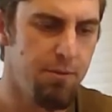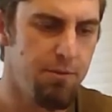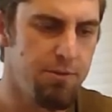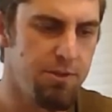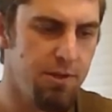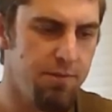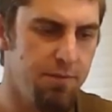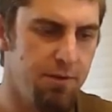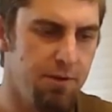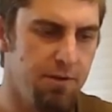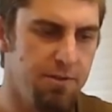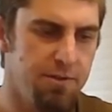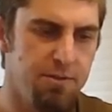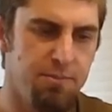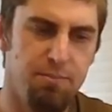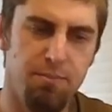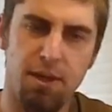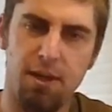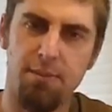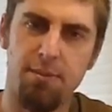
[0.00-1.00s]
which I've heard
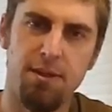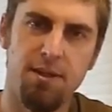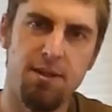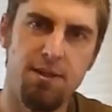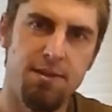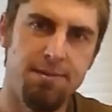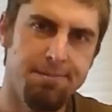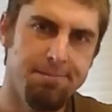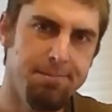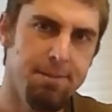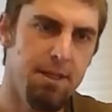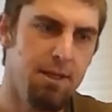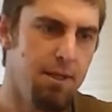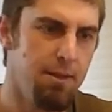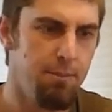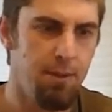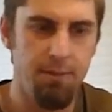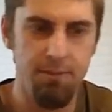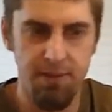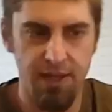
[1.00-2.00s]
is maybe.
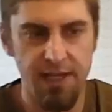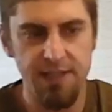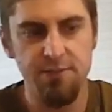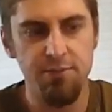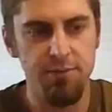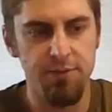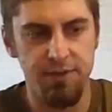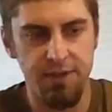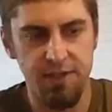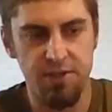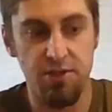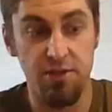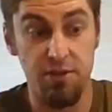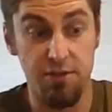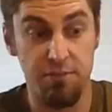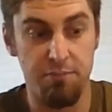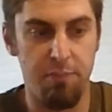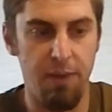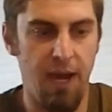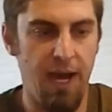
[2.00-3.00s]
Maybe that's with this
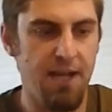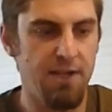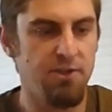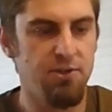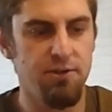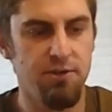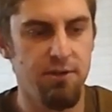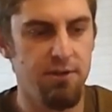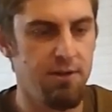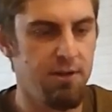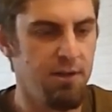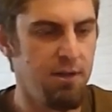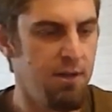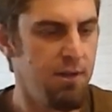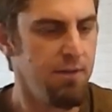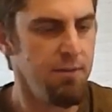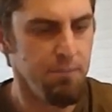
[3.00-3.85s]
year's batch, or